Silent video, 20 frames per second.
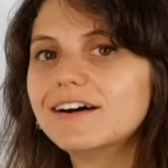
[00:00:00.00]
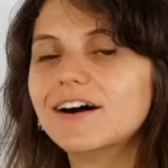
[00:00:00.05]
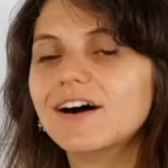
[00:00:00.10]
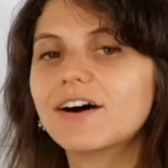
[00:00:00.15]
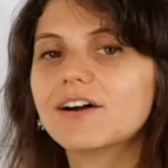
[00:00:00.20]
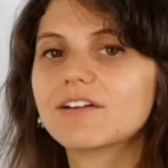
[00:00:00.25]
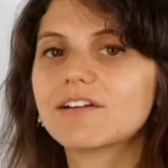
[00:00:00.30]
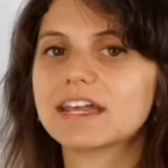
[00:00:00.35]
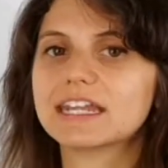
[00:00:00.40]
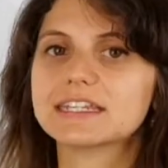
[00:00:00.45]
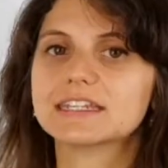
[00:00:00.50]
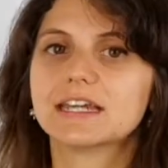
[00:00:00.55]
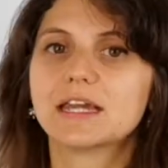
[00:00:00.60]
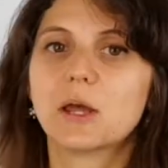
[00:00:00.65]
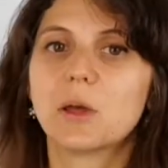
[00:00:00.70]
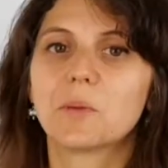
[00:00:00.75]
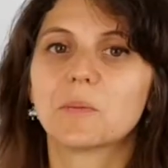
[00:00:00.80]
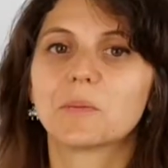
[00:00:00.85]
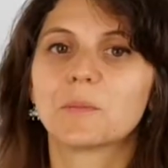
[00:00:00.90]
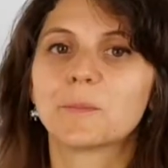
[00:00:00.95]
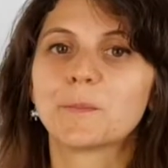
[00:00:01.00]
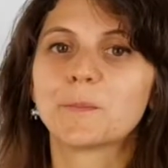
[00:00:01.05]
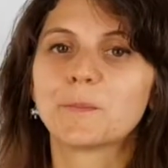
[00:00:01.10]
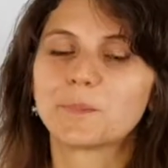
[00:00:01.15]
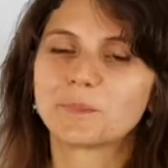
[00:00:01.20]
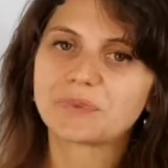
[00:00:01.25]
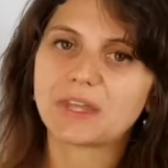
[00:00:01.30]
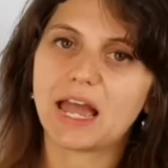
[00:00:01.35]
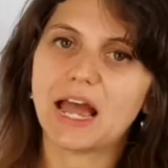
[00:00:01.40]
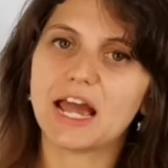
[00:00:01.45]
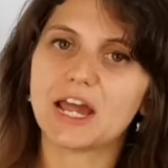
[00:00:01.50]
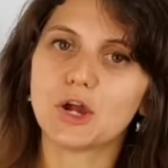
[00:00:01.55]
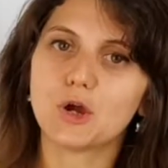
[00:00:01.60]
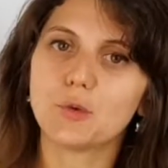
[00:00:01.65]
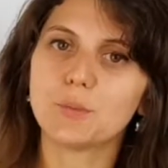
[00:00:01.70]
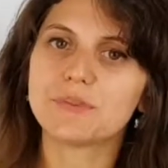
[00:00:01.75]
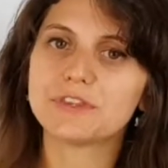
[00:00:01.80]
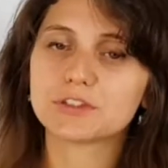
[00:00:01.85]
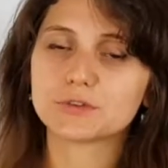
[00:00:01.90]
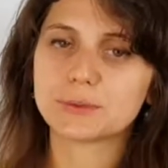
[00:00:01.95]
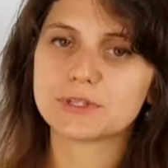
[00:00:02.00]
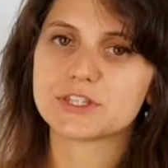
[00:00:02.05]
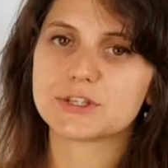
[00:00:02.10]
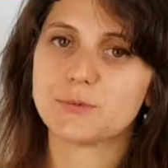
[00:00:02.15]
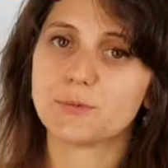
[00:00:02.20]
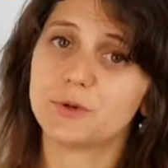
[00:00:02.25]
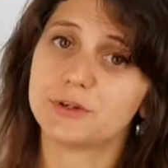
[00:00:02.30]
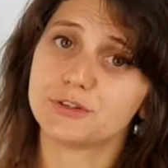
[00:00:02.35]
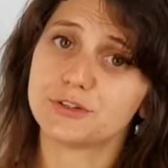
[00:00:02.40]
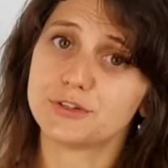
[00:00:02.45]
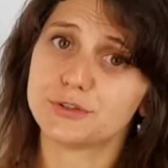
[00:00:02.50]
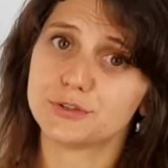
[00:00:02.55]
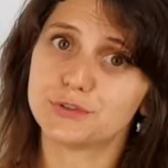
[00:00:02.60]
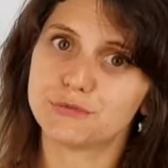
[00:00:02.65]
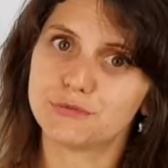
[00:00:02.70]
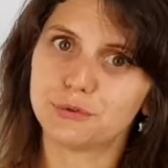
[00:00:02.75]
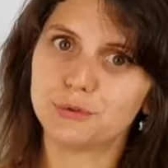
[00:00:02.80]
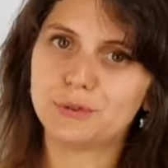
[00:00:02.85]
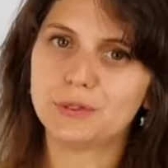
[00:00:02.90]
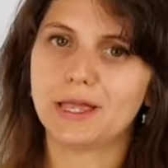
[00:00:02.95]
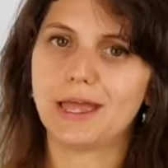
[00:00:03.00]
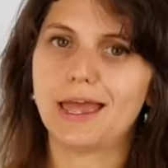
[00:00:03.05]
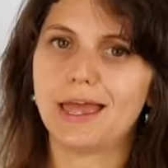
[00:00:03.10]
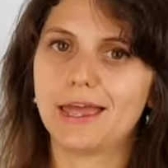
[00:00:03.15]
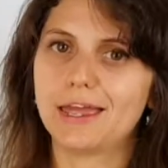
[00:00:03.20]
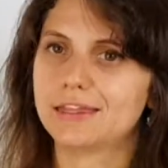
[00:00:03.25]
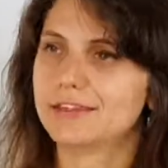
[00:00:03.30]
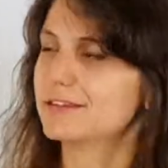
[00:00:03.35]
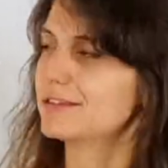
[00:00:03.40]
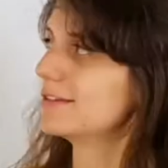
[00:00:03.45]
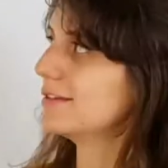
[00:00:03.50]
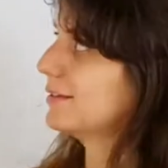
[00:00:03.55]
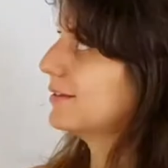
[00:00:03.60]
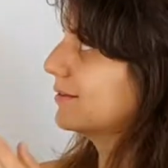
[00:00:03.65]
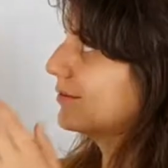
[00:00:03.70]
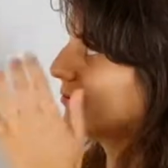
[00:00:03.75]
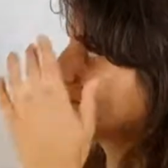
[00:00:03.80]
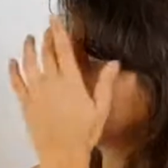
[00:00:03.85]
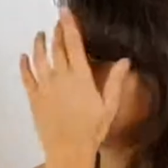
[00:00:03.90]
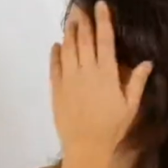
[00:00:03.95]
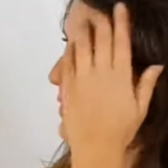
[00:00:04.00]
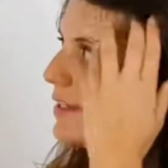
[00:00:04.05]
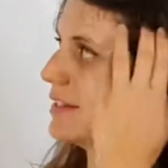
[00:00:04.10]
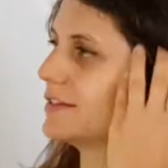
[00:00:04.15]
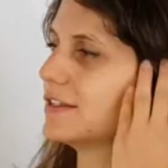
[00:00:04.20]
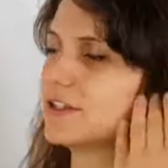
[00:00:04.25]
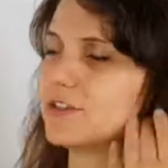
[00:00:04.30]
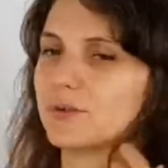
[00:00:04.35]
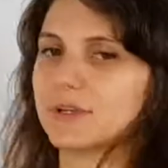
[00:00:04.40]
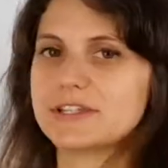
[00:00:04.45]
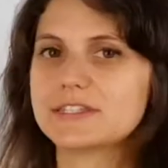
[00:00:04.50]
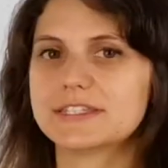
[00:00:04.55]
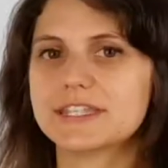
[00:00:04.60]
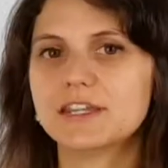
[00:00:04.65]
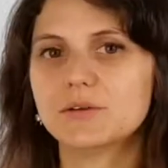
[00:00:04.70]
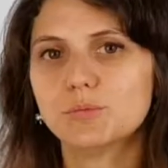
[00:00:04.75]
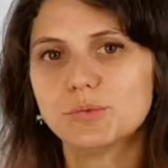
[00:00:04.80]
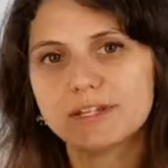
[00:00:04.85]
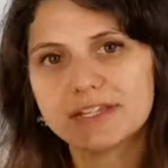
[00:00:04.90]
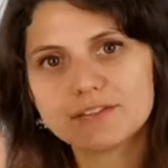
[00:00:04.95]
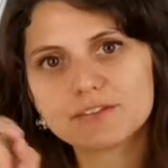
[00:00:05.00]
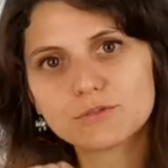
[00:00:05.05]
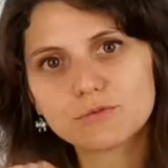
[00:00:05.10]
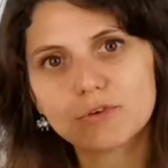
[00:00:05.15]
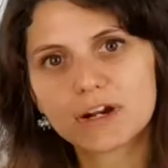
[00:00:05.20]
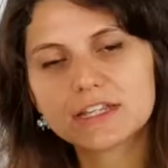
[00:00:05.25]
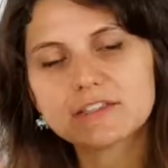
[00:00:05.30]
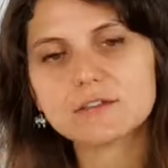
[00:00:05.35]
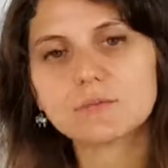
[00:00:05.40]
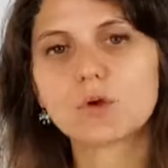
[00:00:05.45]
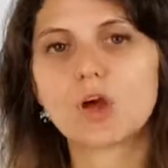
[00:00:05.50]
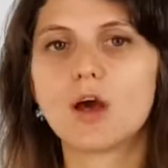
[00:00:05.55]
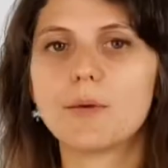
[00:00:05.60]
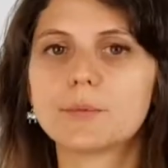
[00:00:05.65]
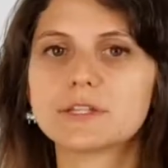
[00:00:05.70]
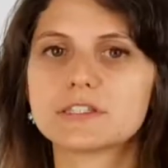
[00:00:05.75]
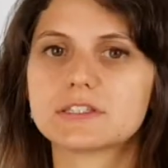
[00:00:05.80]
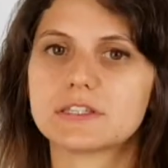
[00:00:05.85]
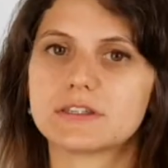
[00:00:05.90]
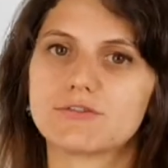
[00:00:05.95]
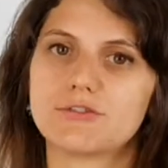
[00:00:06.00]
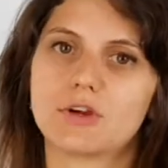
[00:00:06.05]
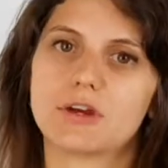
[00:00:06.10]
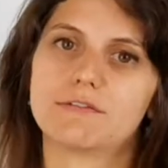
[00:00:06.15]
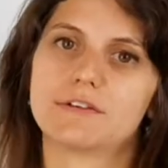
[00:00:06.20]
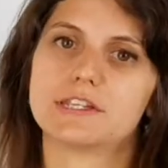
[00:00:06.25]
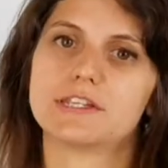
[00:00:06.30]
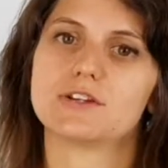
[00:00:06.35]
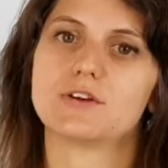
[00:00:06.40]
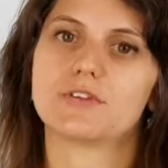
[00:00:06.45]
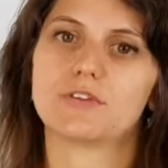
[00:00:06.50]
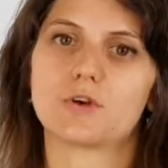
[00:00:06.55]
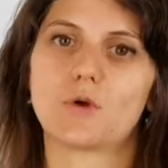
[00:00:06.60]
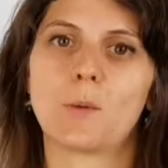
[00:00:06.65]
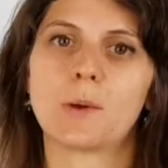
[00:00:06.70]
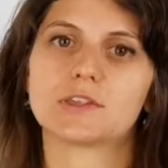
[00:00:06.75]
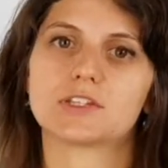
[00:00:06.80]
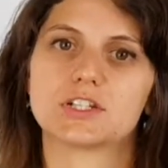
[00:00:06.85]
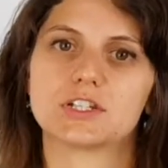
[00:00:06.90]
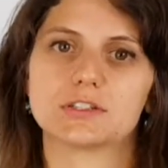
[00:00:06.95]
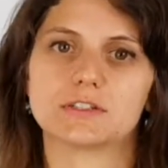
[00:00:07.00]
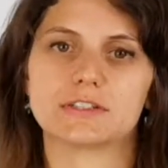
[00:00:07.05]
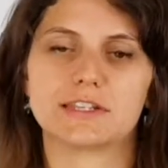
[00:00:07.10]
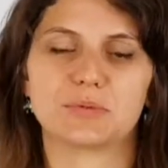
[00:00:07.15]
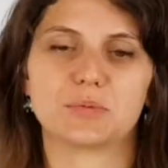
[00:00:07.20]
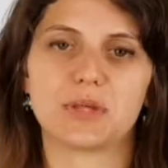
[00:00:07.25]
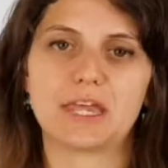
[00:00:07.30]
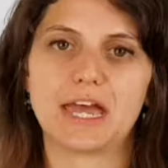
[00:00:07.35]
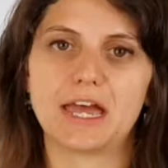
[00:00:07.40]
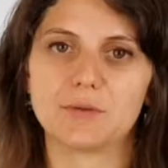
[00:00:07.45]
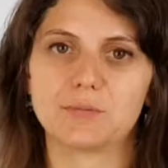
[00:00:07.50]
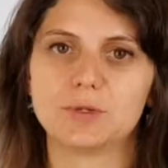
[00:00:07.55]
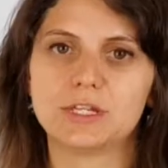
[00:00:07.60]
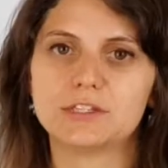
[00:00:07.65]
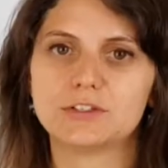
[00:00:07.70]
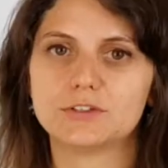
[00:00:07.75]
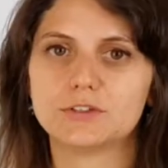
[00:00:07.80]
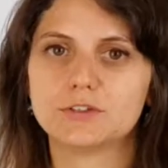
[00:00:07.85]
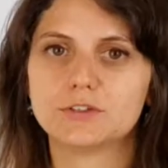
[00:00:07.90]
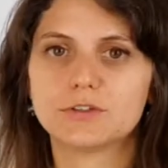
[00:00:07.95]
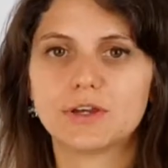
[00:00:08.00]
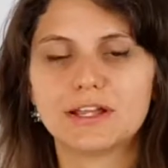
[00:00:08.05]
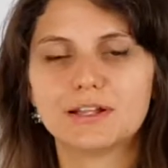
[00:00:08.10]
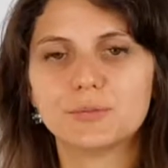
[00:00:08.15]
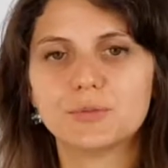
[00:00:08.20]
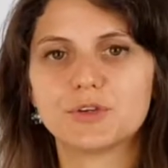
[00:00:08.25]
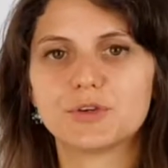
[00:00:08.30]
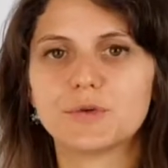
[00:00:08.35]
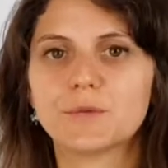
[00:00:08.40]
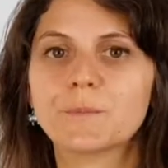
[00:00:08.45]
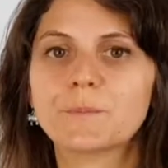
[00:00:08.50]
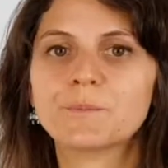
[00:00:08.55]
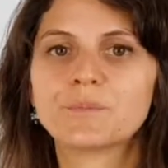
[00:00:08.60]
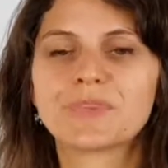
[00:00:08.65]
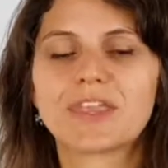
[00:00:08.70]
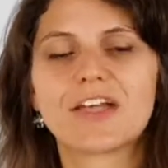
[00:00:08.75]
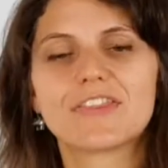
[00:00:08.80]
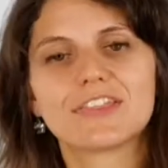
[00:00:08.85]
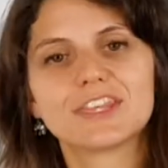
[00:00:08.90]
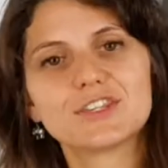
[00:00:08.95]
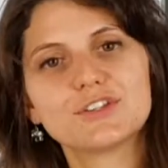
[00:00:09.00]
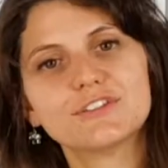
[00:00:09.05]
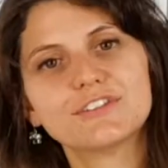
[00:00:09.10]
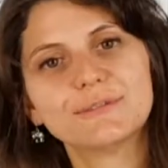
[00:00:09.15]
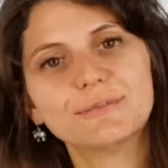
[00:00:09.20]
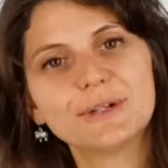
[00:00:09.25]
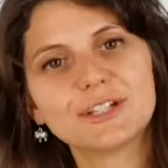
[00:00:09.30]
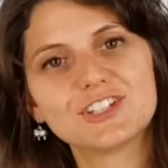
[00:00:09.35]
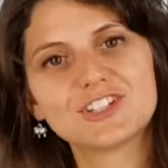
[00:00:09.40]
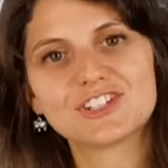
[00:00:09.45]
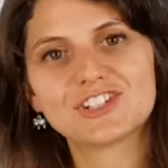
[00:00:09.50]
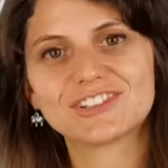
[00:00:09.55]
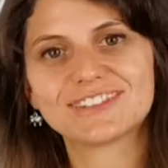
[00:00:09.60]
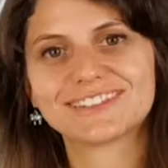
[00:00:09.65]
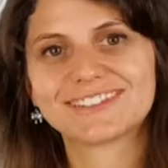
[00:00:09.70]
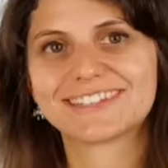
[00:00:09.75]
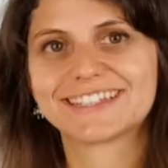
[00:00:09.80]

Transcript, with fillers: all right. I hope this was really useful and easy to understand. Please write some comments if you have any other questions. I'll be happy to help you. Thank you very much.